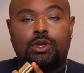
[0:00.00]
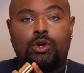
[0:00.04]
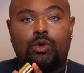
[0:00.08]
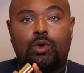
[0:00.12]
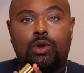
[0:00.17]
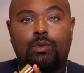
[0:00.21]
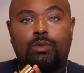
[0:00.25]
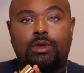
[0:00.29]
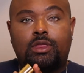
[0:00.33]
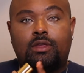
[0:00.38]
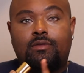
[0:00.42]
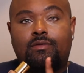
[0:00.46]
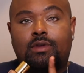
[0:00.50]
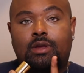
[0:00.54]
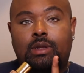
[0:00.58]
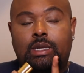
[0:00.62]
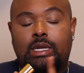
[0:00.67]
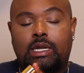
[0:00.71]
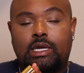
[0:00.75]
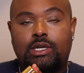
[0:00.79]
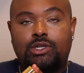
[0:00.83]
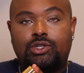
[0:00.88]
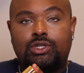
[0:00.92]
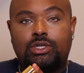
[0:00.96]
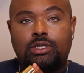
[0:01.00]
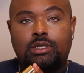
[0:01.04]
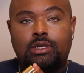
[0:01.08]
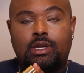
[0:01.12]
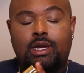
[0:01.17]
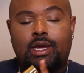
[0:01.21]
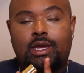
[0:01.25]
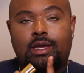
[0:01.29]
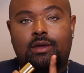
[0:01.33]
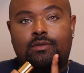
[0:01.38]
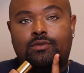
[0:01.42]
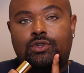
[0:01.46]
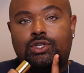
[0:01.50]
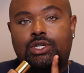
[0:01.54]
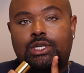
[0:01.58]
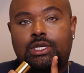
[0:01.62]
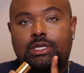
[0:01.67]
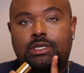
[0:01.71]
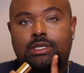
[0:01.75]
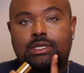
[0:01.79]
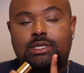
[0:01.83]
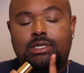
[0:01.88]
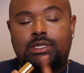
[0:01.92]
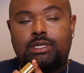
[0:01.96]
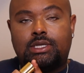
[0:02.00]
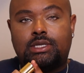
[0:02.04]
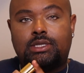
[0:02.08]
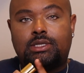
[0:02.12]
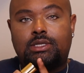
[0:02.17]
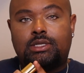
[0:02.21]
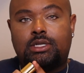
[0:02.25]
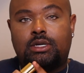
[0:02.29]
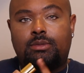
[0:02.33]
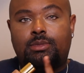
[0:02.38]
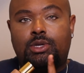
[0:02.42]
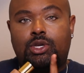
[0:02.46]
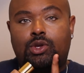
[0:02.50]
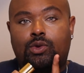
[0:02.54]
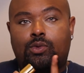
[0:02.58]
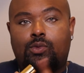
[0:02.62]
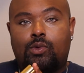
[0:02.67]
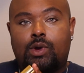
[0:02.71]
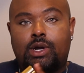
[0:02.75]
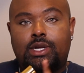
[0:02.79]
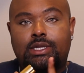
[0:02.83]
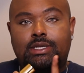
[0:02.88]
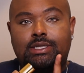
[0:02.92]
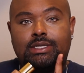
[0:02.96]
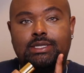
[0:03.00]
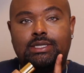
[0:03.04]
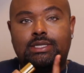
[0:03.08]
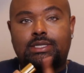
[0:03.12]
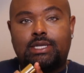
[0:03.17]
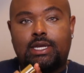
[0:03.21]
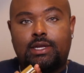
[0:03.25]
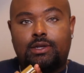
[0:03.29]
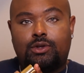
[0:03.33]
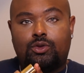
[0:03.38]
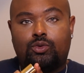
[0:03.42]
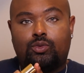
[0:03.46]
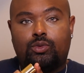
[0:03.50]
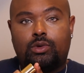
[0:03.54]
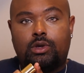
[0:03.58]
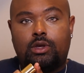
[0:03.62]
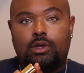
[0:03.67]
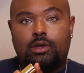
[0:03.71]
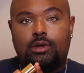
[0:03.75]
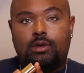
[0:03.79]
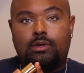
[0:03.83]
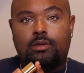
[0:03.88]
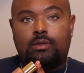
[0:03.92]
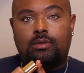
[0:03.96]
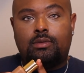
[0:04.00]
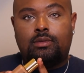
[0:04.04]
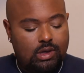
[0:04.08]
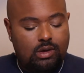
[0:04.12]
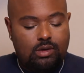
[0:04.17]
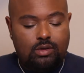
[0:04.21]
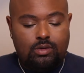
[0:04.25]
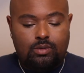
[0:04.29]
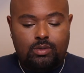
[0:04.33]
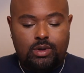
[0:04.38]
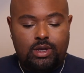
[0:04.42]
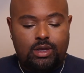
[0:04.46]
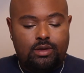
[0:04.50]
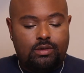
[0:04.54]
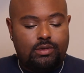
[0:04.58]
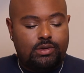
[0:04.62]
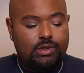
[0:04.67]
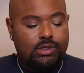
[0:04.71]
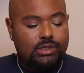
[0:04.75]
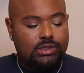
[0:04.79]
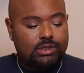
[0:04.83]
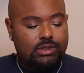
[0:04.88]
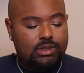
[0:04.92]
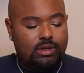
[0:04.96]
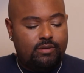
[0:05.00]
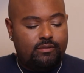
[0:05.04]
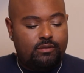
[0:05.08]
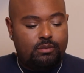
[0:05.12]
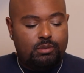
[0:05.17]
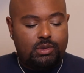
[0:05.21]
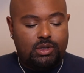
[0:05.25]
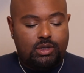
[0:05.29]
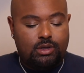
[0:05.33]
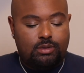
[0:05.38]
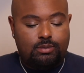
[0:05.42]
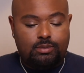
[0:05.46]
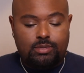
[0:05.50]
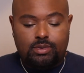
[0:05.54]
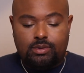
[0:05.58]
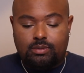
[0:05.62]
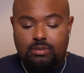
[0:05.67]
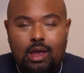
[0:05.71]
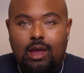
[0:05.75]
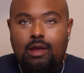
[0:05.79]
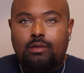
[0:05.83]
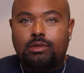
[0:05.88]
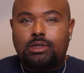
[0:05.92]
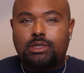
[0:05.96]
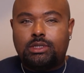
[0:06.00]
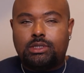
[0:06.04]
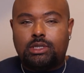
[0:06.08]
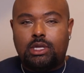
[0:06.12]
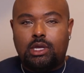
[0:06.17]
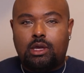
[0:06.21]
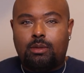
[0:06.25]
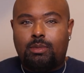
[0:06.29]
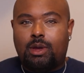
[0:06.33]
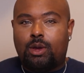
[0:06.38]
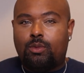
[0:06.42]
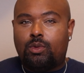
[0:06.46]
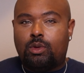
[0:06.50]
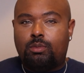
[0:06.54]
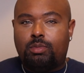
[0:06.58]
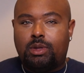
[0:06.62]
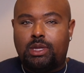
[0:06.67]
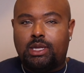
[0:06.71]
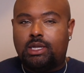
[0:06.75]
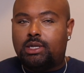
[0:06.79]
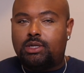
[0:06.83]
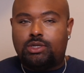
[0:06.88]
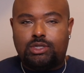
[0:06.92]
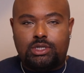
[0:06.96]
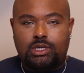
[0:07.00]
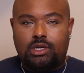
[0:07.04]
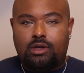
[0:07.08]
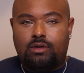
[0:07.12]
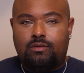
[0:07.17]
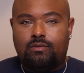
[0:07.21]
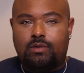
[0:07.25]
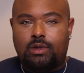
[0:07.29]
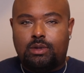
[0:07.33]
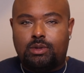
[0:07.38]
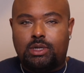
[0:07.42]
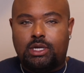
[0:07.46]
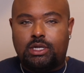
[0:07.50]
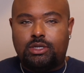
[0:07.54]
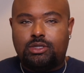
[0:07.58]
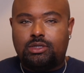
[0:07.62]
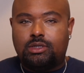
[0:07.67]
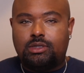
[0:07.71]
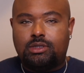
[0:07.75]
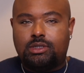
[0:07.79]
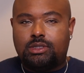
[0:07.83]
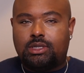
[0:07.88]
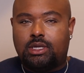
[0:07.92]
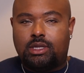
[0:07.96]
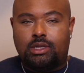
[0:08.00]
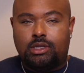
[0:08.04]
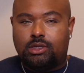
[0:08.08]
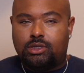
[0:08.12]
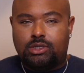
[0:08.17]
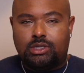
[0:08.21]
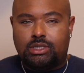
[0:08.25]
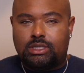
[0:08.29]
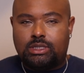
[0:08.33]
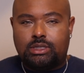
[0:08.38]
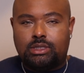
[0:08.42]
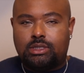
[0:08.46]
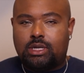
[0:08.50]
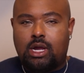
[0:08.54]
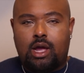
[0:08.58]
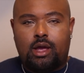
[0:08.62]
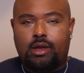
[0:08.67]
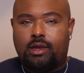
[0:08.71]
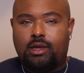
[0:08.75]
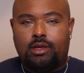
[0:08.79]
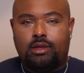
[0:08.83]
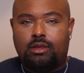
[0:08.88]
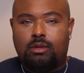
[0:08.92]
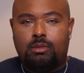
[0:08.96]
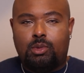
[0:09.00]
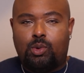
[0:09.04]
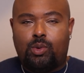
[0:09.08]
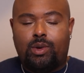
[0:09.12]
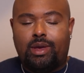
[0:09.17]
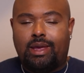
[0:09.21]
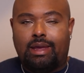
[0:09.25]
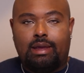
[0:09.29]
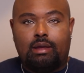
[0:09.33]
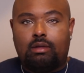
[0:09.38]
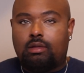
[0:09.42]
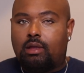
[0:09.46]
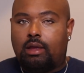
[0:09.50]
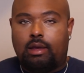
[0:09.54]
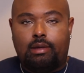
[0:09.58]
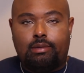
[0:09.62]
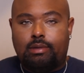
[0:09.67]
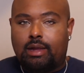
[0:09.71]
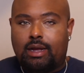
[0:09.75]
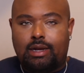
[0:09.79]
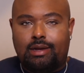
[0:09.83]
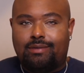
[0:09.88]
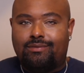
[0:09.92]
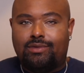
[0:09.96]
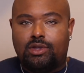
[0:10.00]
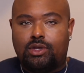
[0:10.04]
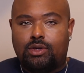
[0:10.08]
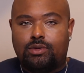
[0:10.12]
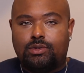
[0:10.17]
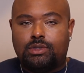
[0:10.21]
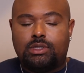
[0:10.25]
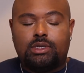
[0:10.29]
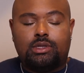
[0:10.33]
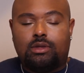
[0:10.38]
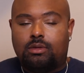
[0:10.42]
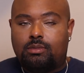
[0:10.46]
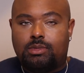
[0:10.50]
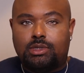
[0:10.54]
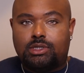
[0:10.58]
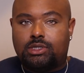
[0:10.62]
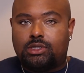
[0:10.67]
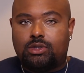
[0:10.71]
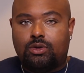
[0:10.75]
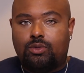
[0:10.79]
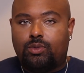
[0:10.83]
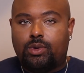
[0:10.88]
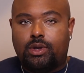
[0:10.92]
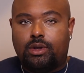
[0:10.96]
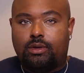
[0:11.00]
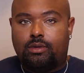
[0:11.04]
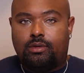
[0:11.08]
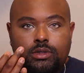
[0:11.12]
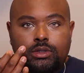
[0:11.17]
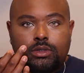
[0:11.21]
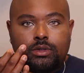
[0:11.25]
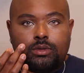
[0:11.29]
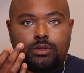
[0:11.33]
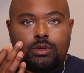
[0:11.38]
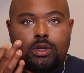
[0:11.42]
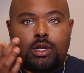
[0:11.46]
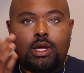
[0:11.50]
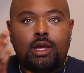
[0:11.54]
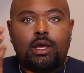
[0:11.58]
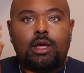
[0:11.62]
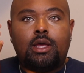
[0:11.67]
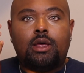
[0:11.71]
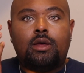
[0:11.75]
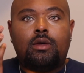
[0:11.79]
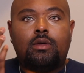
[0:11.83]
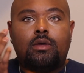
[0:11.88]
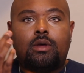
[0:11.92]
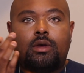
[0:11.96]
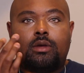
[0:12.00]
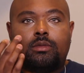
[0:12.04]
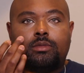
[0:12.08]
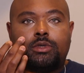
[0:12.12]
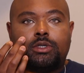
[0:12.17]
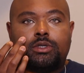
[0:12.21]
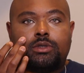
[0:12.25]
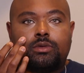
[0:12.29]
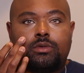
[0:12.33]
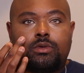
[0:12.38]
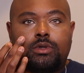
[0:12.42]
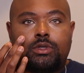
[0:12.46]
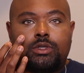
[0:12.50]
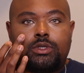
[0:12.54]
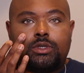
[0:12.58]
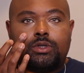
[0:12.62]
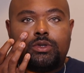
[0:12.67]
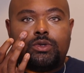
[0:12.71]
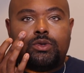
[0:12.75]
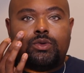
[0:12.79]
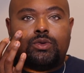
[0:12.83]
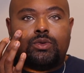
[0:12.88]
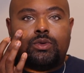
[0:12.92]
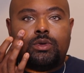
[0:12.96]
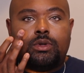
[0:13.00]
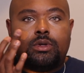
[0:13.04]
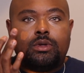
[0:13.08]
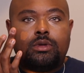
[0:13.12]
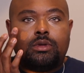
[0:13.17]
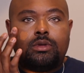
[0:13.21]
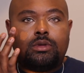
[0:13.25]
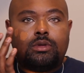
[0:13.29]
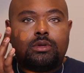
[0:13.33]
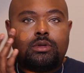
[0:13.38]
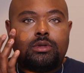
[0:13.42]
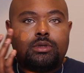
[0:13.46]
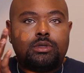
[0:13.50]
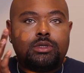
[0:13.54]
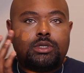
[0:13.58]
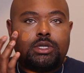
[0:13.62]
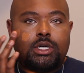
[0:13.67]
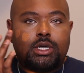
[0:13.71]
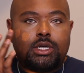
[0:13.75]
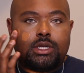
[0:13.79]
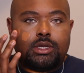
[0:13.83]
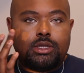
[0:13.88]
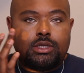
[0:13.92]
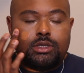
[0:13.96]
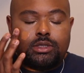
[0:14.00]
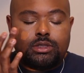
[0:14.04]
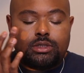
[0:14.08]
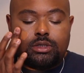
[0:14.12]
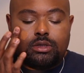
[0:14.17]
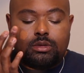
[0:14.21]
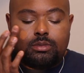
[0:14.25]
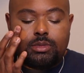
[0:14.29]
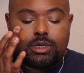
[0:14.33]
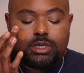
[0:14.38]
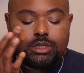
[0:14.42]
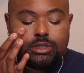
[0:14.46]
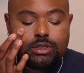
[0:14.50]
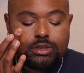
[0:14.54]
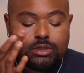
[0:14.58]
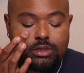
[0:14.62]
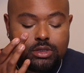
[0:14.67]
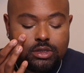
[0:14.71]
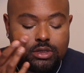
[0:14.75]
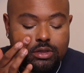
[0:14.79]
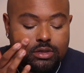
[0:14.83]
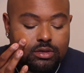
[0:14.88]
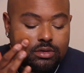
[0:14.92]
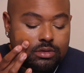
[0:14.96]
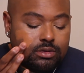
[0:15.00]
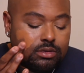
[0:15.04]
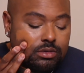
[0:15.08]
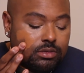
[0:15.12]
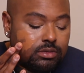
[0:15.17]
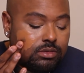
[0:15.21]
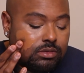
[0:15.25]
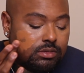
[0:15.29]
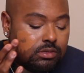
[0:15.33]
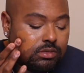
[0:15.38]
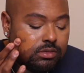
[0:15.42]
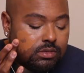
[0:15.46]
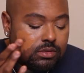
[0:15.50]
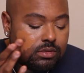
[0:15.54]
to go in with the foundation. I have shade 6W1 Sandalwood. Oh wow, it doesn't have a pump. I have this thing about replenishing on foundations and then just stocking them away, like not even using them. It's so weird. So now I'm just going to dot this on my skin.